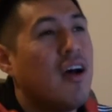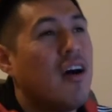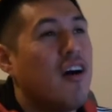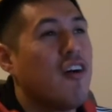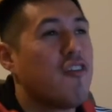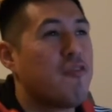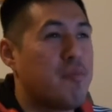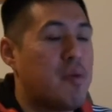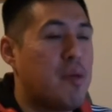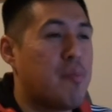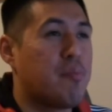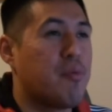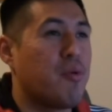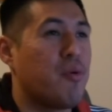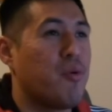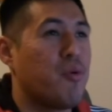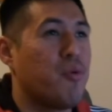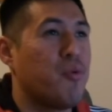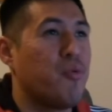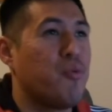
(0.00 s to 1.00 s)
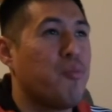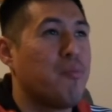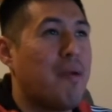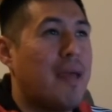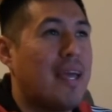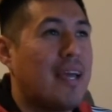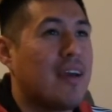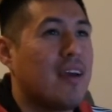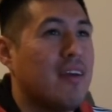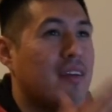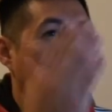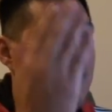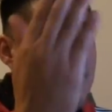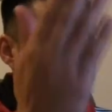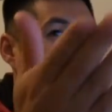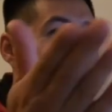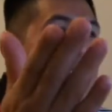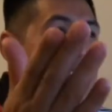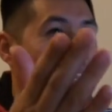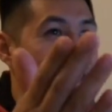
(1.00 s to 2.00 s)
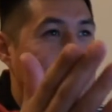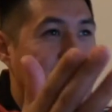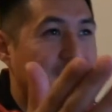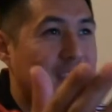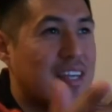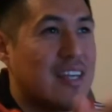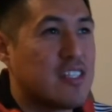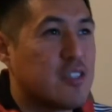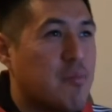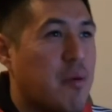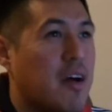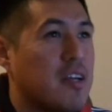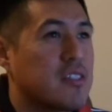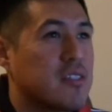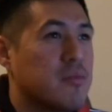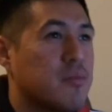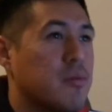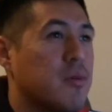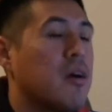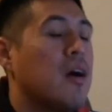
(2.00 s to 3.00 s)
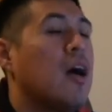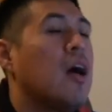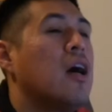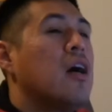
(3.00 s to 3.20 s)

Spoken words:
of people who make these things possible.